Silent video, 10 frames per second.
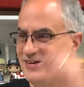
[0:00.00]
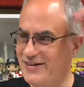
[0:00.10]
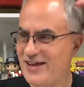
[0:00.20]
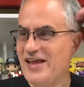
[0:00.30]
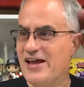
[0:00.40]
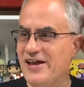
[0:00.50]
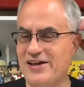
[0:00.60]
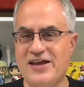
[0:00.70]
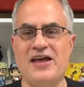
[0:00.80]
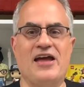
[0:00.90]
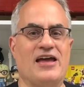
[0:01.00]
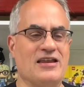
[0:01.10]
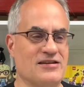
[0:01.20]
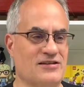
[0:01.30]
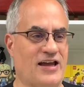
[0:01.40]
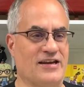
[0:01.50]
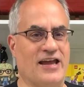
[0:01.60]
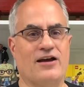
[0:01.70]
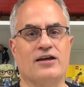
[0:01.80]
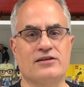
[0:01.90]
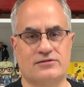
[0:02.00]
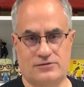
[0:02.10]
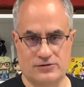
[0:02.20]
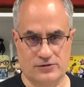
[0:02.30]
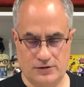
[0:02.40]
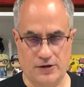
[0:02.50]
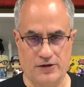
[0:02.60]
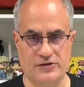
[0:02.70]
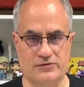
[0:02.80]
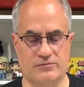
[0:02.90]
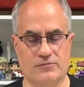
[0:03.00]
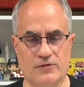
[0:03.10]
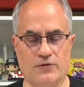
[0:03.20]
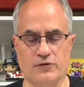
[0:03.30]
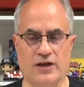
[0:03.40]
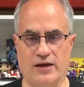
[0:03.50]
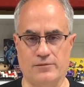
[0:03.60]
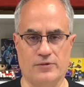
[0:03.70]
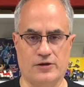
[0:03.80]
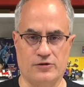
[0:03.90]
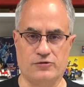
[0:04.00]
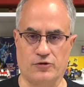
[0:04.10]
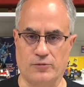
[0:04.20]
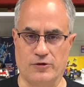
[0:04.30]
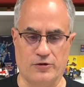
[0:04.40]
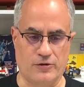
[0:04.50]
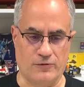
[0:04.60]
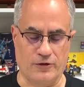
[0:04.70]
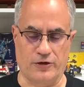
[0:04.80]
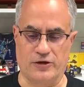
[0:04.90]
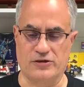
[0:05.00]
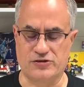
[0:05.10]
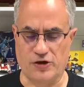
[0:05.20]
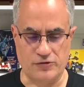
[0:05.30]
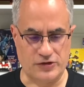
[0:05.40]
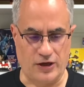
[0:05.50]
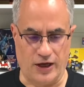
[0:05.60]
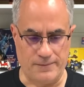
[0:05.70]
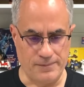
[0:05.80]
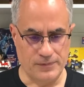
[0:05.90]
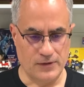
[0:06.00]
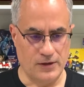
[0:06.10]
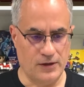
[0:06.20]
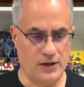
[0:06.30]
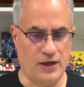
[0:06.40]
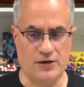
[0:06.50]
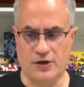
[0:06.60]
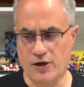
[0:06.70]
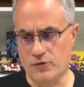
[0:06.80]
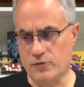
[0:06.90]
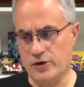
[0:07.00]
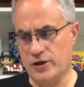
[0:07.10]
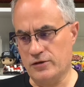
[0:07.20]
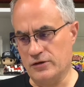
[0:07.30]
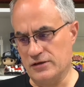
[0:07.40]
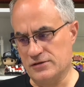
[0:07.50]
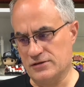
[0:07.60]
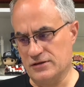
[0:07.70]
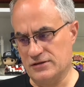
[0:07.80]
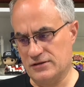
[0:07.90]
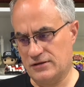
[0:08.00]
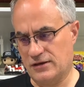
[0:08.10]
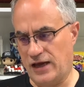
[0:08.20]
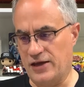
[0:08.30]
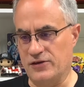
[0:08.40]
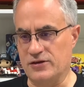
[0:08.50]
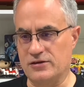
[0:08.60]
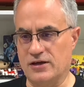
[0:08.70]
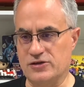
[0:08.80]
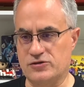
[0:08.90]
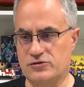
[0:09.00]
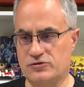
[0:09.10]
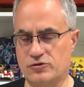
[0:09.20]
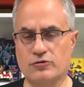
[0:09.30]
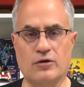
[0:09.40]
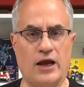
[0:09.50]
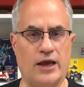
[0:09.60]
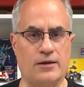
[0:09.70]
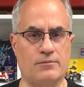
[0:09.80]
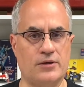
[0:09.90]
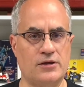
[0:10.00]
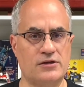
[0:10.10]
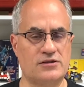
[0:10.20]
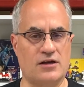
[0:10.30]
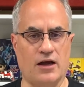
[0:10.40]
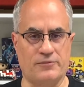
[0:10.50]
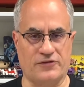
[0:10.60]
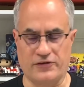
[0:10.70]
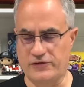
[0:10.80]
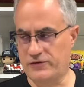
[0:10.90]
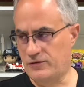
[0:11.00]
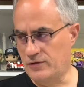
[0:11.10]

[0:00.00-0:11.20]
And it's like now he's just, you know, he's full-time YouTuber, really good. It's Joe Scott. And another one is this guy that does true crime synopsis